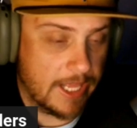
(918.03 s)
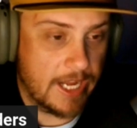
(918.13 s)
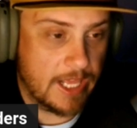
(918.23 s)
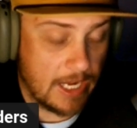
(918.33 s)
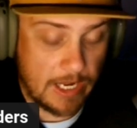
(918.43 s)

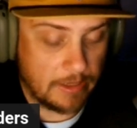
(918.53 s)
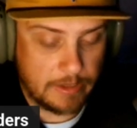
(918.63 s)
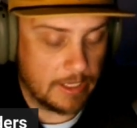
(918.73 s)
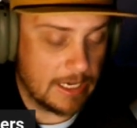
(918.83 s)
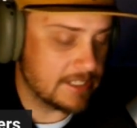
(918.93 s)
hit it and
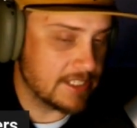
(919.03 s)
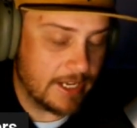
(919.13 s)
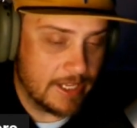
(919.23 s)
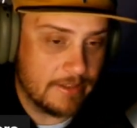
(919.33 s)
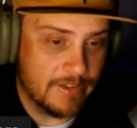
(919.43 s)
I, I
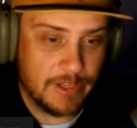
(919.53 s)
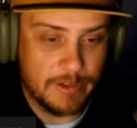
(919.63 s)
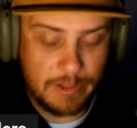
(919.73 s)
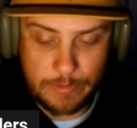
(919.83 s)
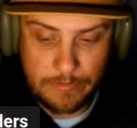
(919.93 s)
say in the
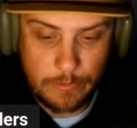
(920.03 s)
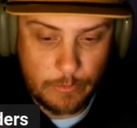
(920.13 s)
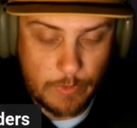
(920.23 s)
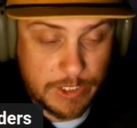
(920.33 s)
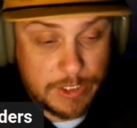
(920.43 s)
video like when
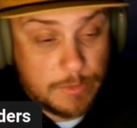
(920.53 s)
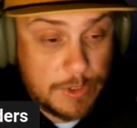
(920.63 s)
everyone watches